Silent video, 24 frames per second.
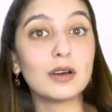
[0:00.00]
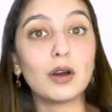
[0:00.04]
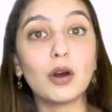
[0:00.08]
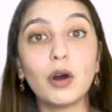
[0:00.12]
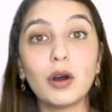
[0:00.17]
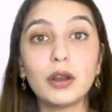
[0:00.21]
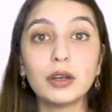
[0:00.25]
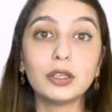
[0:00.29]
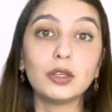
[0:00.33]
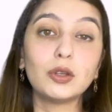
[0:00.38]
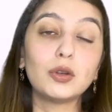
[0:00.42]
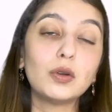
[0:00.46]
Or,
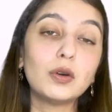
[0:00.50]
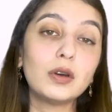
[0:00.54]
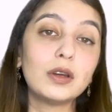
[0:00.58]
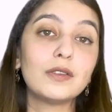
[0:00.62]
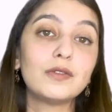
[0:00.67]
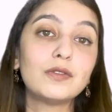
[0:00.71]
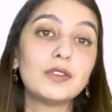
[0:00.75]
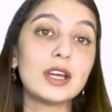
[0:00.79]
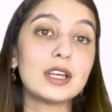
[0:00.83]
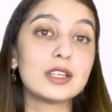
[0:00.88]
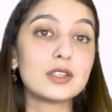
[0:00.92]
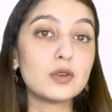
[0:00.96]

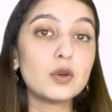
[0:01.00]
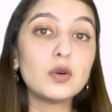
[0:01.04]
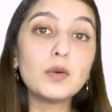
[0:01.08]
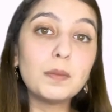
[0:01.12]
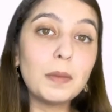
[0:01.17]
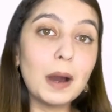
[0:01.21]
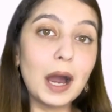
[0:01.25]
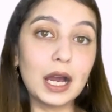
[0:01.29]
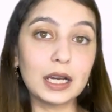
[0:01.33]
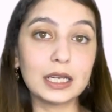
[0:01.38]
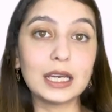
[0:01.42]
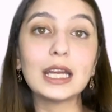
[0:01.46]
if there's no
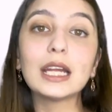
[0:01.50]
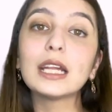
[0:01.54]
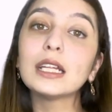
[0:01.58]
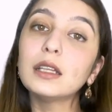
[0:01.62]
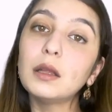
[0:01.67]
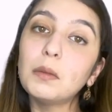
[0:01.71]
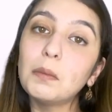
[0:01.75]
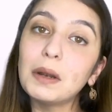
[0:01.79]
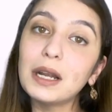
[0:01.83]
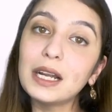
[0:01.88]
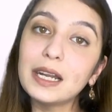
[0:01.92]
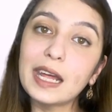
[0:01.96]
parking in
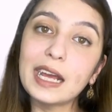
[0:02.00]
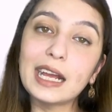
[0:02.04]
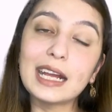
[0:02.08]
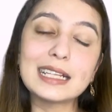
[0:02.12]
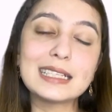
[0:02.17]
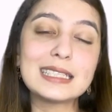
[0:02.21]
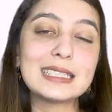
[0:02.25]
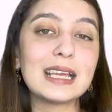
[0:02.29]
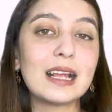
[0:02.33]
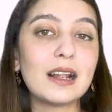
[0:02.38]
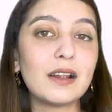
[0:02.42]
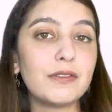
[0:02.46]
the building
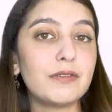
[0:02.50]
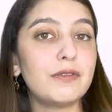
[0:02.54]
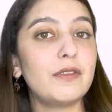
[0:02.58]
itself,